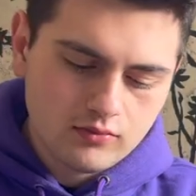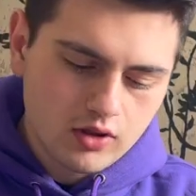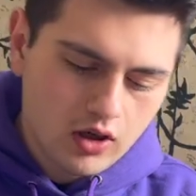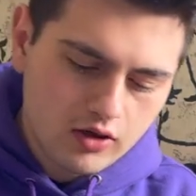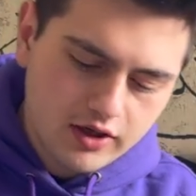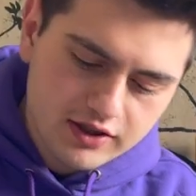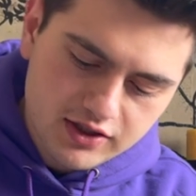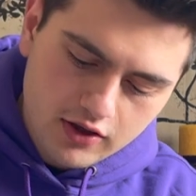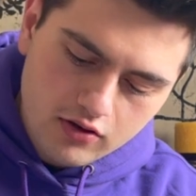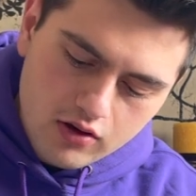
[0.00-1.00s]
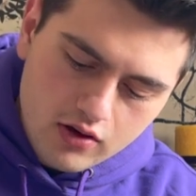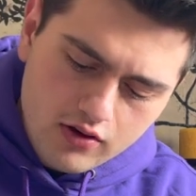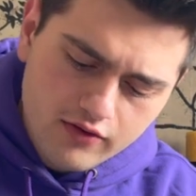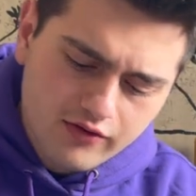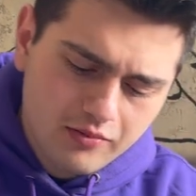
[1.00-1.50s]
All right, so
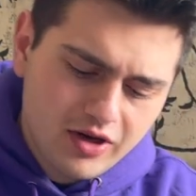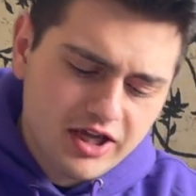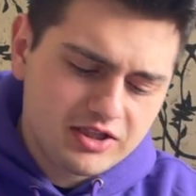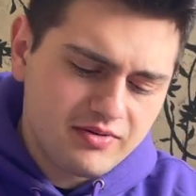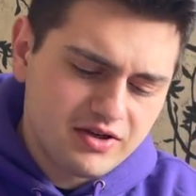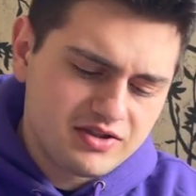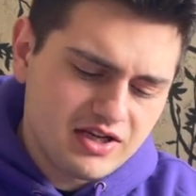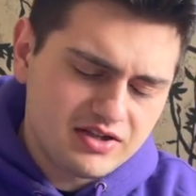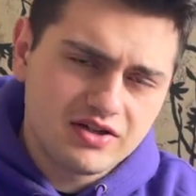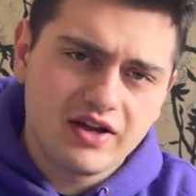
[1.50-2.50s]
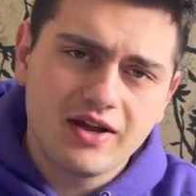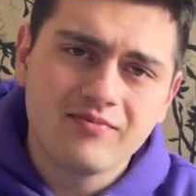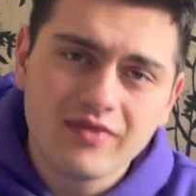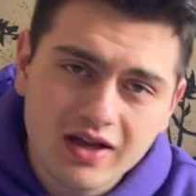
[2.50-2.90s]
from my experience yesterday,